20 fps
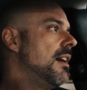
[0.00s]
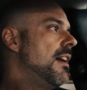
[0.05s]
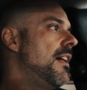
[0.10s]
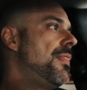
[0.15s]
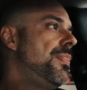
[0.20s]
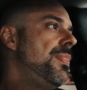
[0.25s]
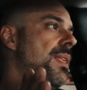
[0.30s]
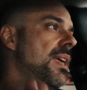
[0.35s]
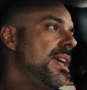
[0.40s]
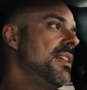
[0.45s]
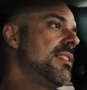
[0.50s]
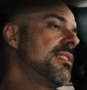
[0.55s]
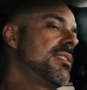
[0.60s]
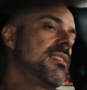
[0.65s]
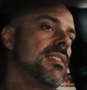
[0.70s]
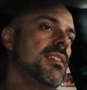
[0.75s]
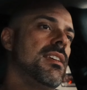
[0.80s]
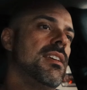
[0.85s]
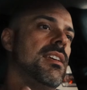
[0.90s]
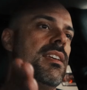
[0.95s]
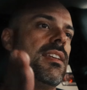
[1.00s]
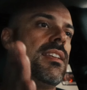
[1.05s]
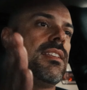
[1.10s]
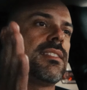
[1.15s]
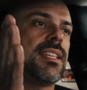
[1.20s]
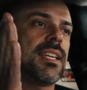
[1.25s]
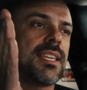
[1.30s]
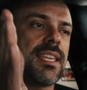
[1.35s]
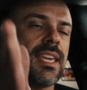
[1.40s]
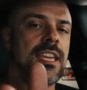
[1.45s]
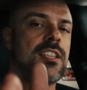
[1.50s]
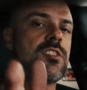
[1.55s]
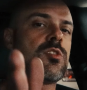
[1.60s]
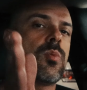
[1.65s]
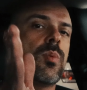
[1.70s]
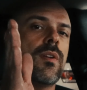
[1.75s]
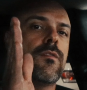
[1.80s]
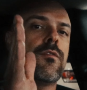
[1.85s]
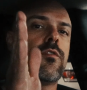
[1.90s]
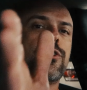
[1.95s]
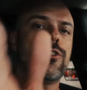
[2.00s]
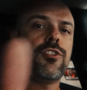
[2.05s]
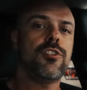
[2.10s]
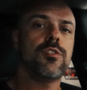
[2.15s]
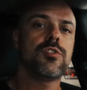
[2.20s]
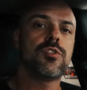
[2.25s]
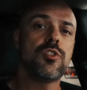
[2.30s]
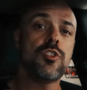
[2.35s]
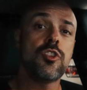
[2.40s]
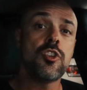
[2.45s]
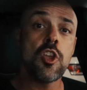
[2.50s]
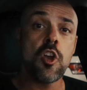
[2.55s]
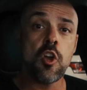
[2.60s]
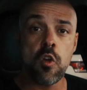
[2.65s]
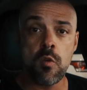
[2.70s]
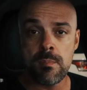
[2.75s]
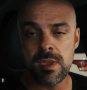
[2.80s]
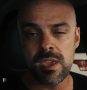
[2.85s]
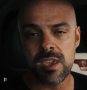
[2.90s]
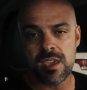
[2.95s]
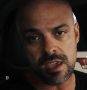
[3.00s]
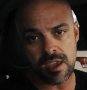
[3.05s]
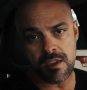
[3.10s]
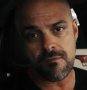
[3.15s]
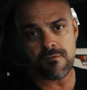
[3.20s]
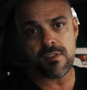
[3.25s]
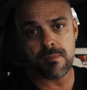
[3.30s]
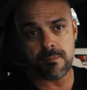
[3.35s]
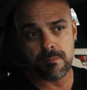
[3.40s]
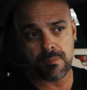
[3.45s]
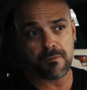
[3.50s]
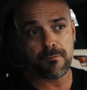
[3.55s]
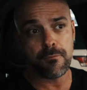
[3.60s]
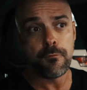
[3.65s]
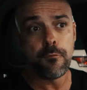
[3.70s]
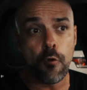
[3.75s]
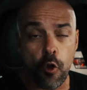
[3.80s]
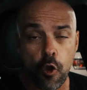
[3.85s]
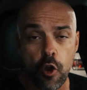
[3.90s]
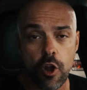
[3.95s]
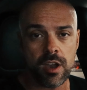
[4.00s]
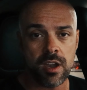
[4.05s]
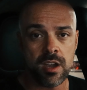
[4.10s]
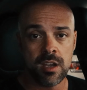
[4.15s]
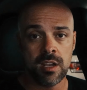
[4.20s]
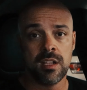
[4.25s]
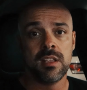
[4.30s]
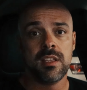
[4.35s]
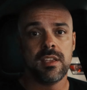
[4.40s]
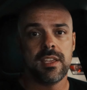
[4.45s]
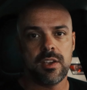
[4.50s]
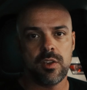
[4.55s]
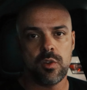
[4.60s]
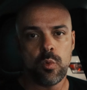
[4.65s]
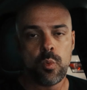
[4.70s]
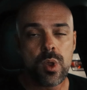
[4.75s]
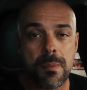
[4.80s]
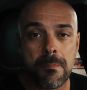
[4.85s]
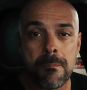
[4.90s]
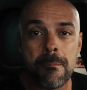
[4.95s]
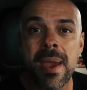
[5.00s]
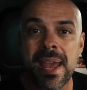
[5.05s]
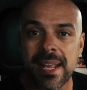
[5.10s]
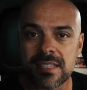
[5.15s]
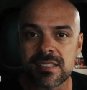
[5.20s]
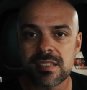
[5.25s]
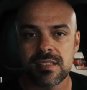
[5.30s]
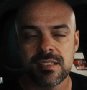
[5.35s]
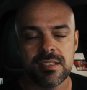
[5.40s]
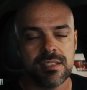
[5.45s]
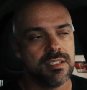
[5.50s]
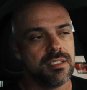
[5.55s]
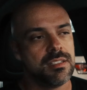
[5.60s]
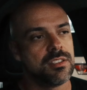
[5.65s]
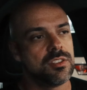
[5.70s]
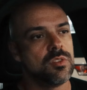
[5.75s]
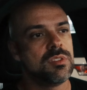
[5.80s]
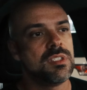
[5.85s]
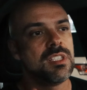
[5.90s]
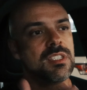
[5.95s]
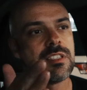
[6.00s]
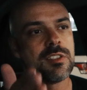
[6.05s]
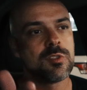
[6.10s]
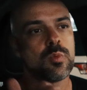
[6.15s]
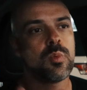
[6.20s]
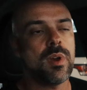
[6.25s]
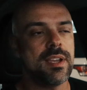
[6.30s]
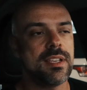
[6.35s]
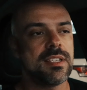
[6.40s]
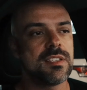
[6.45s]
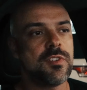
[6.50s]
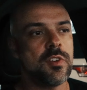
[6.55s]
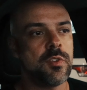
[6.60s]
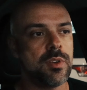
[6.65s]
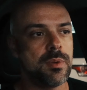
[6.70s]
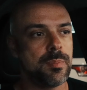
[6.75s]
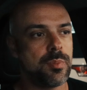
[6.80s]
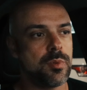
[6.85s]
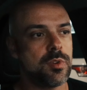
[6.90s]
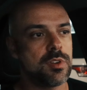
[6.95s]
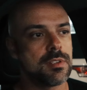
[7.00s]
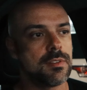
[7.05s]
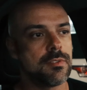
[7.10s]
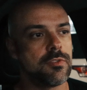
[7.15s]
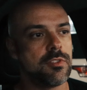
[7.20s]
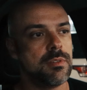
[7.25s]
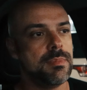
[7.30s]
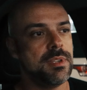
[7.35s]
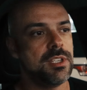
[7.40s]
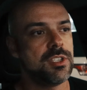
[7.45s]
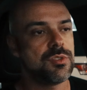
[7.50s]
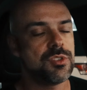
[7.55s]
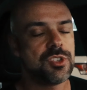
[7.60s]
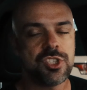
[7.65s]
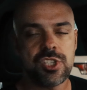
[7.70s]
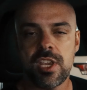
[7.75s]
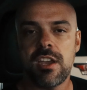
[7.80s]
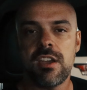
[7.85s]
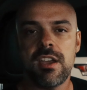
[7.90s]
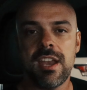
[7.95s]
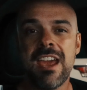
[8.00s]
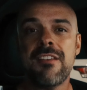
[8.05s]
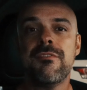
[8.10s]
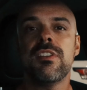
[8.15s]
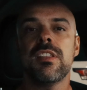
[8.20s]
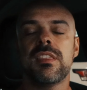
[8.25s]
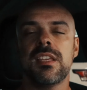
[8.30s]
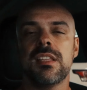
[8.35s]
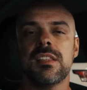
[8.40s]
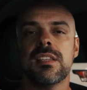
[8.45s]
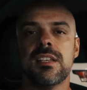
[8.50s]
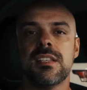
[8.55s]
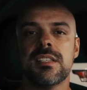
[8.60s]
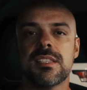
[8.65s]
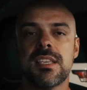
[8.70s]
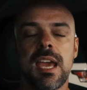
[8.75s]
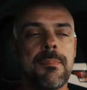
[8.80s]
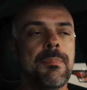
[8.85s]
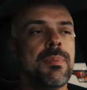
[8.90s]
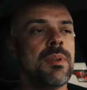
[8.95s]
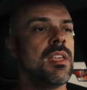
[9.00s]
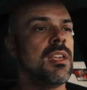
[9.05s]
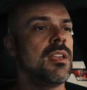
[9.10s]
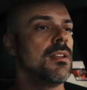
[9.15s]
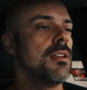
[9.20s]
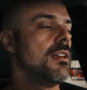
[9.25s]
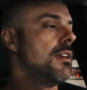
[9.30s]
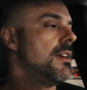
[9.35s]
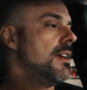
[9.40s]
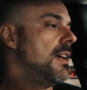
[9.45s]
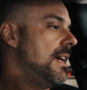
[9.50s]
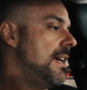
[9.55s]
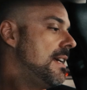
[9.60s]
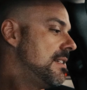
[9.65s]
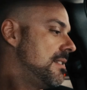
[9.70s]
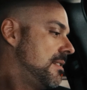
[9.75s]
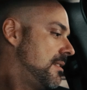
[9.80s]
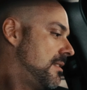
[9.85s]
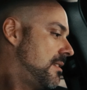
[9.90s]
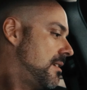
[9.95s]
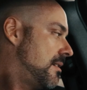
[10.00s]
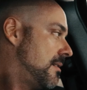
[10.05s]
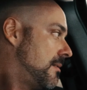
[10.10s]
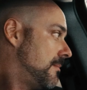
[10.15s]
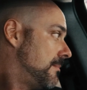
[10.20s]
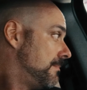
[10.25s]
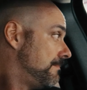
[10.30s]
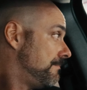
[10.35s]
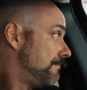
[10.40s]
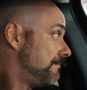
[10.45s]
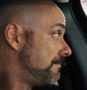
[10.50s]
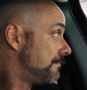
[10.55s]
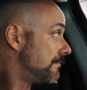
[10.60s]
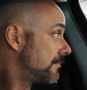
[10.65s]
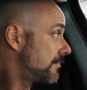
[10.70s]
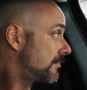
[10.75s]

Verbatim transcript: Uh, this is the gateway for you to know me even before we met. So this is why it's very important for me to share everything that is happening and um,